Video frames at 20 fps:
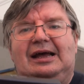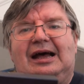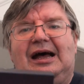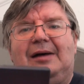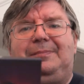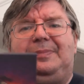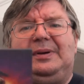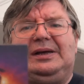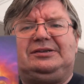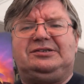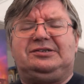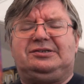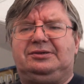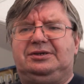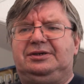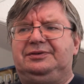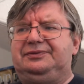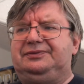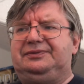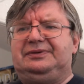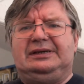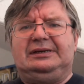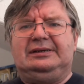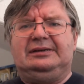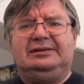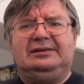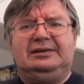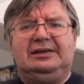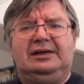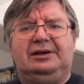A bit sort of
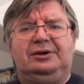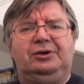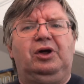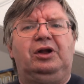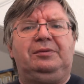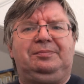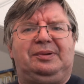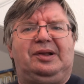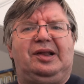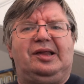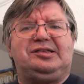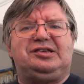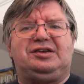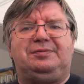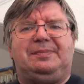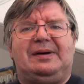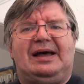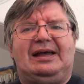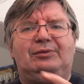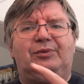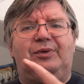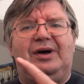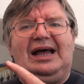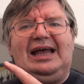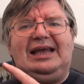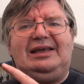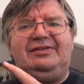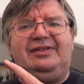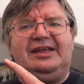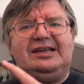nonplussed by
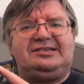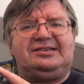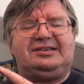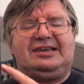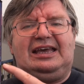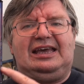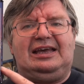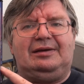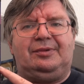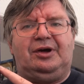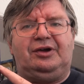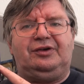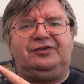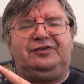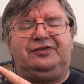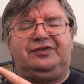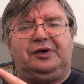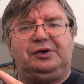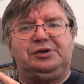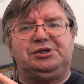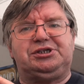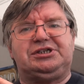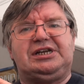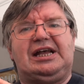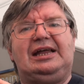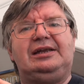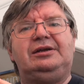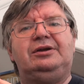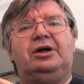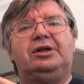why this came out first
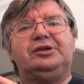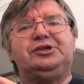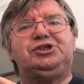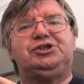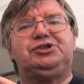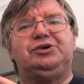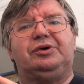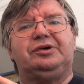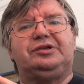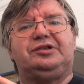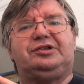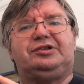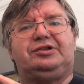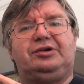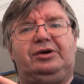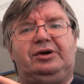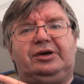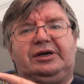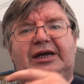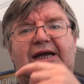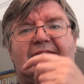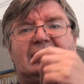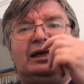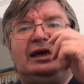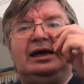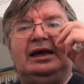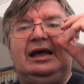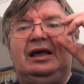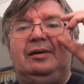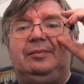and not Short Circuit.
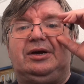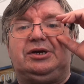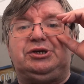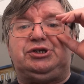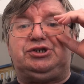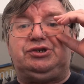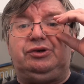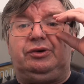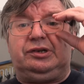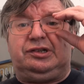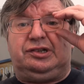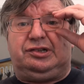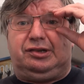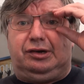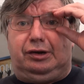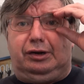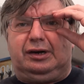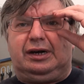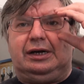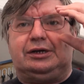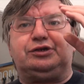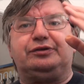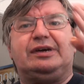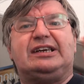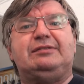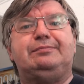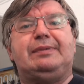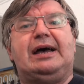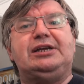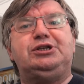Because Short Circuit,
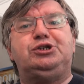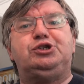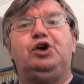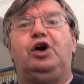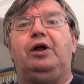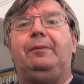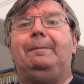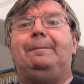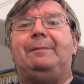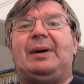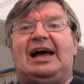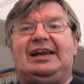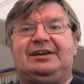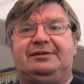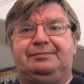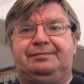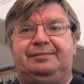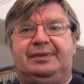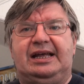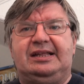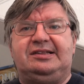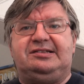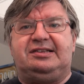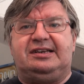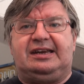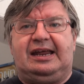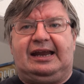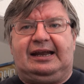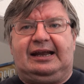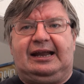directed by John Badham,
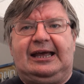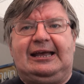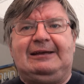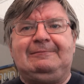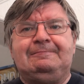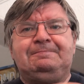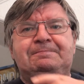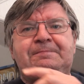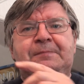incidentally,